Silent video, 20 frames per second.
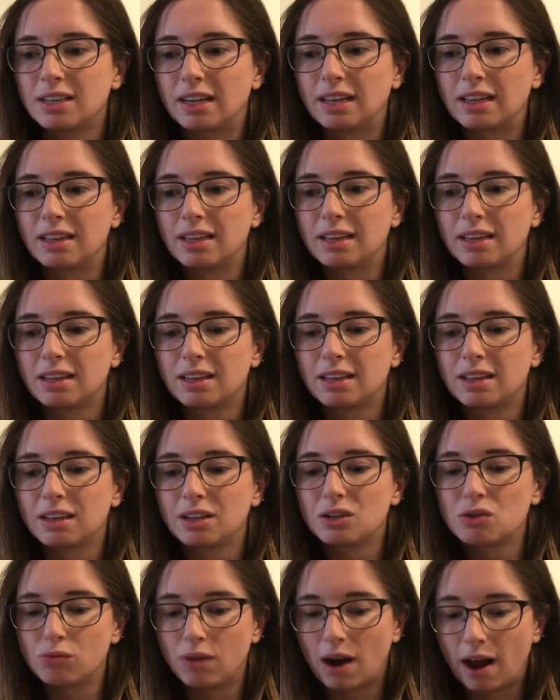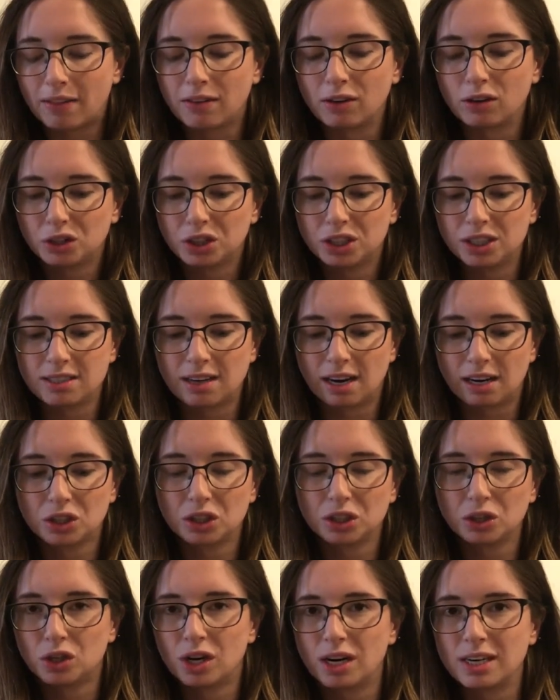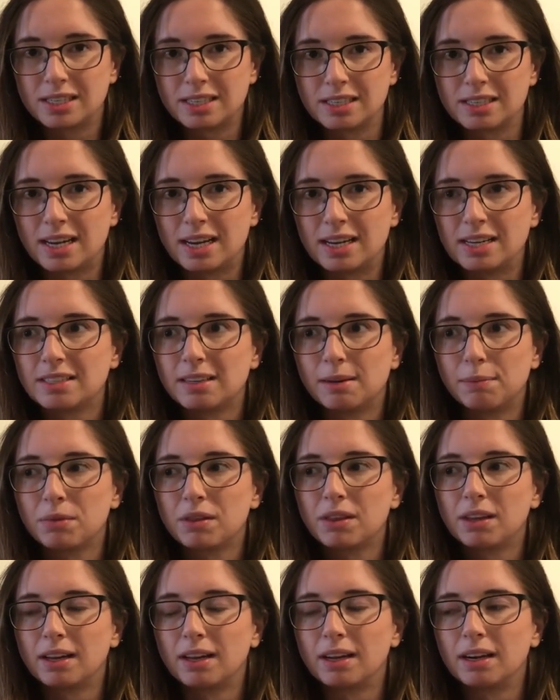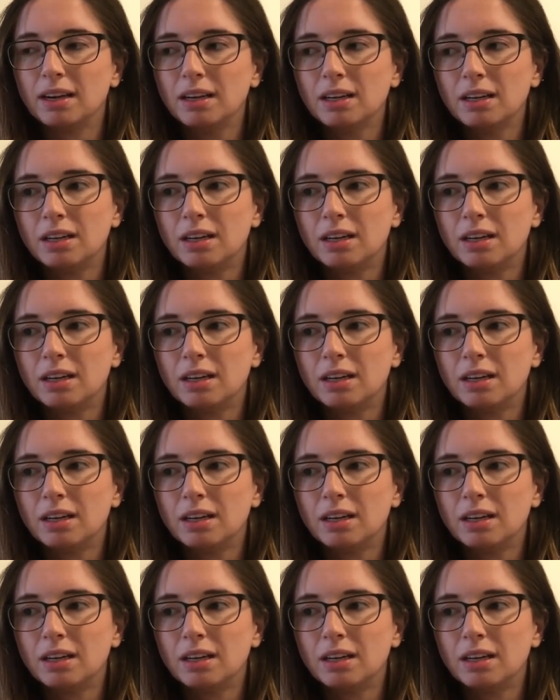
I think rather she's actually trying to say something